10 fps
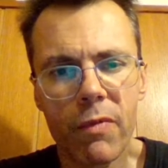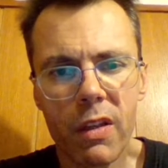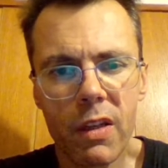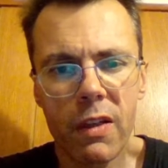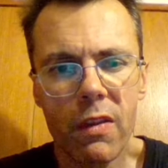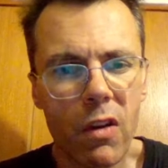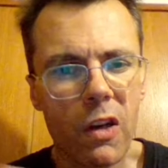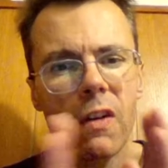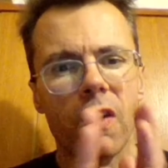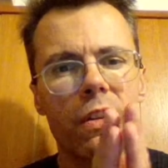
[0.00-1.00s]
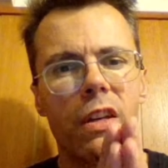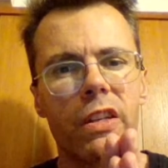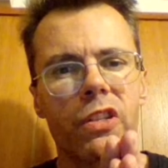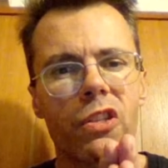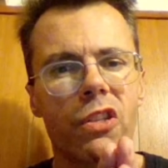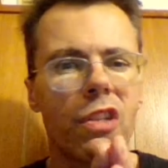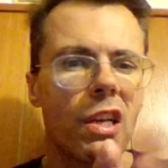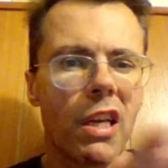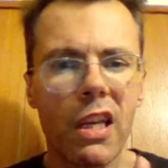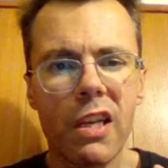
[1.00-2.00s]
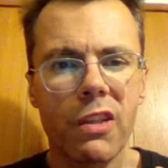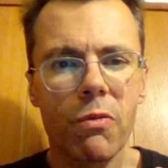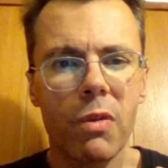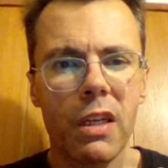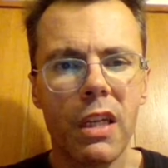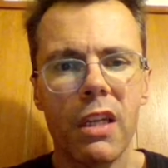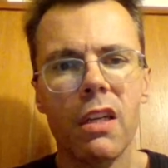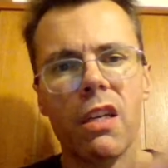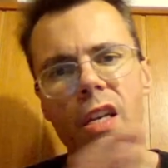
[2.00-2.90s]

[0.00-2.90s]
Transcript: that rather takes his way,